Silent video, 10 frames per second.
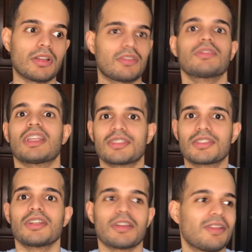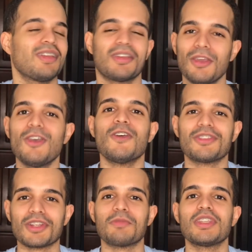That's gonna it's
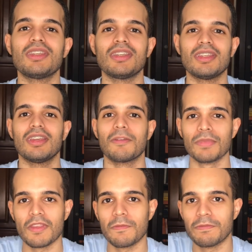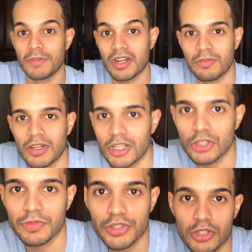gonna be very, very
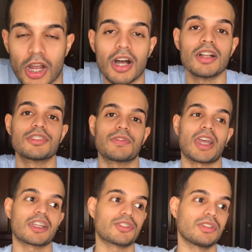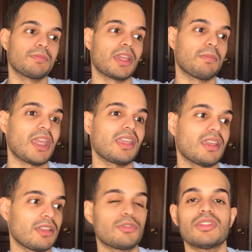good for your odds of actually making
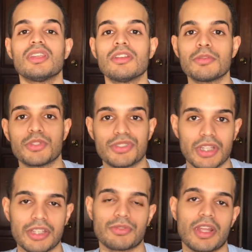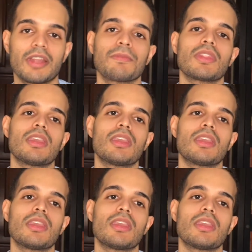it to the interview stage, right?